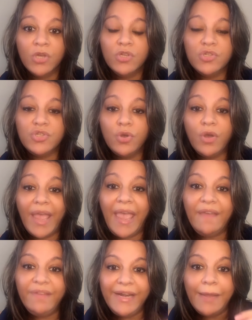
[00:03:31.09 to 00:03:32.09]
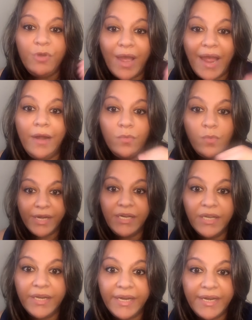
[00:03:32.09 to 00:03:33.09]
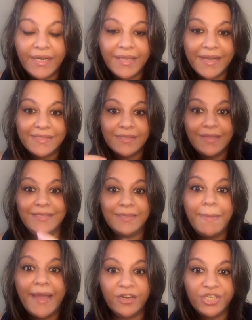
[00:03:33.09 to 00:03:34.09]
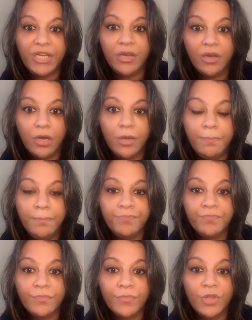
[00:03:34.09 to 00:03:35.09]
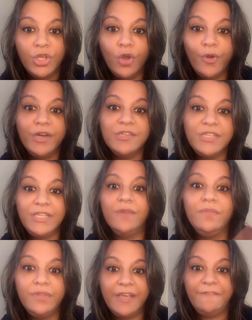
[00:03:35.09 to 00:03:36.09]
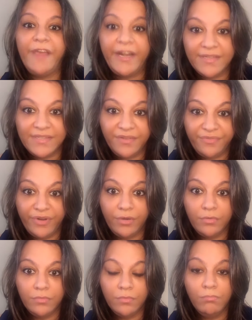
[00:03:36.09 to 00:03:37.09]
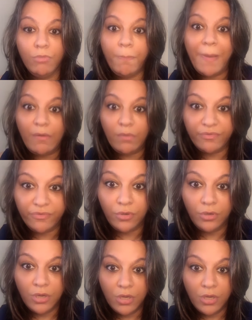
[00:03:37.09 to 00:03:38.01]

So every time you add ingredient that's a banishing herb, you're going to see the effect is different, more powerful.